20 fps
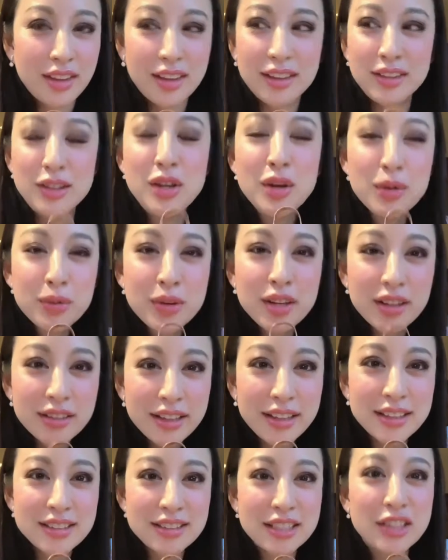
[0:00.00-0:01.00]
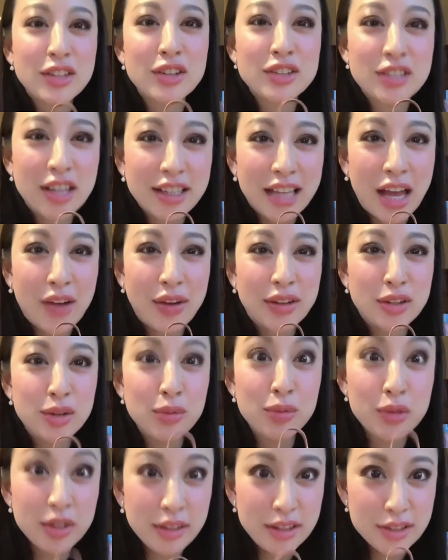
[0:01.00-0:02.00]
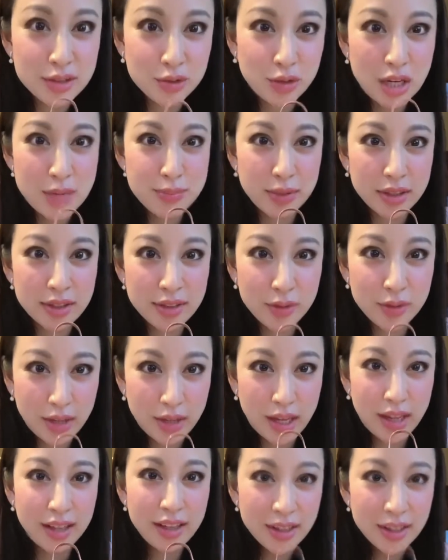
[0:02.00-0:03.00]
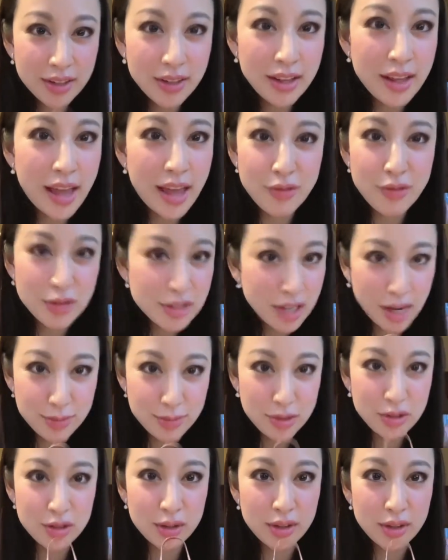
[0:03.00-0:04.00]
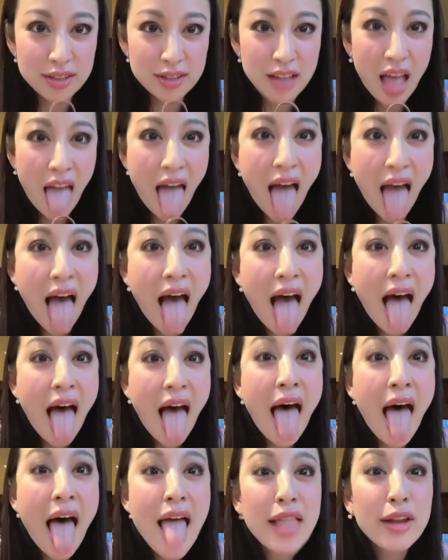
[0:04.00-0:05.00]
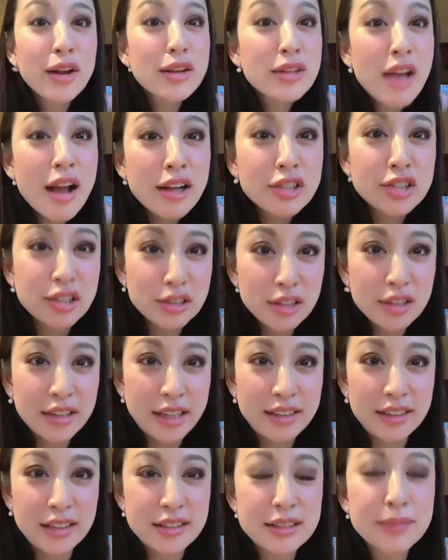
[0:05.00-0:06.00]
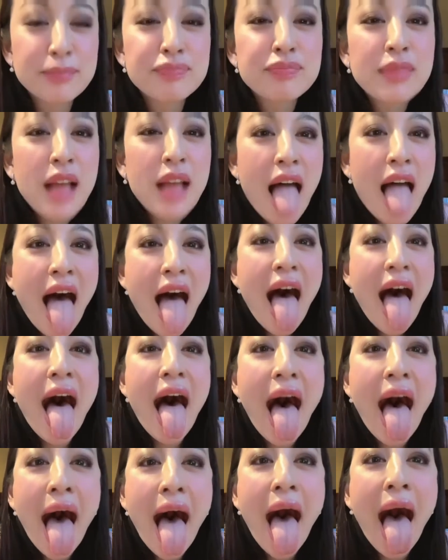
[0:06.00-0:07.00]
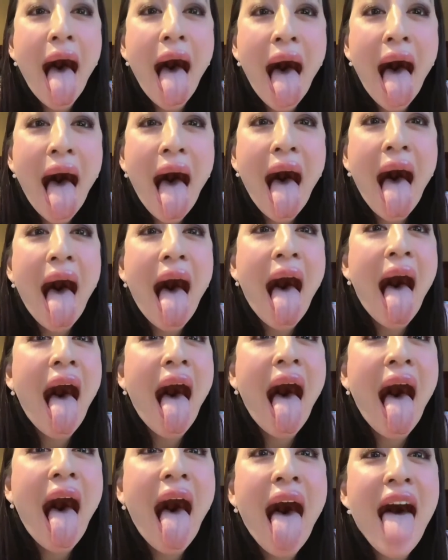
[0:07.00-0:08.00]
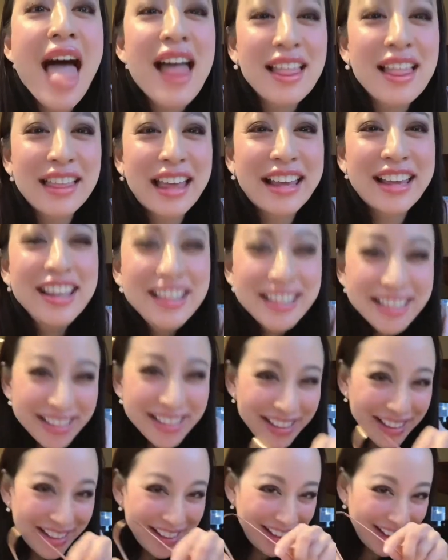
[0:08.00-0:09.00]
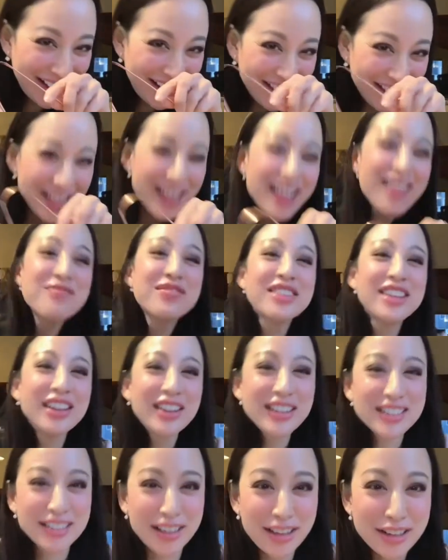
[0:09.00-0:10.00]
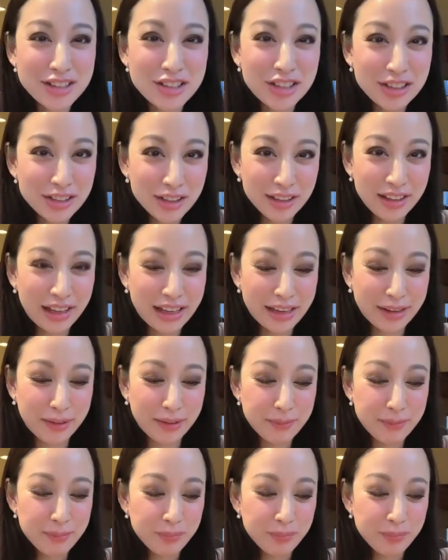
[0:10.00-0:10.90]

really stick your tongue out and you really scrape it, okay? Every time you do this. And your tongue should look like this. Like your tongue should look like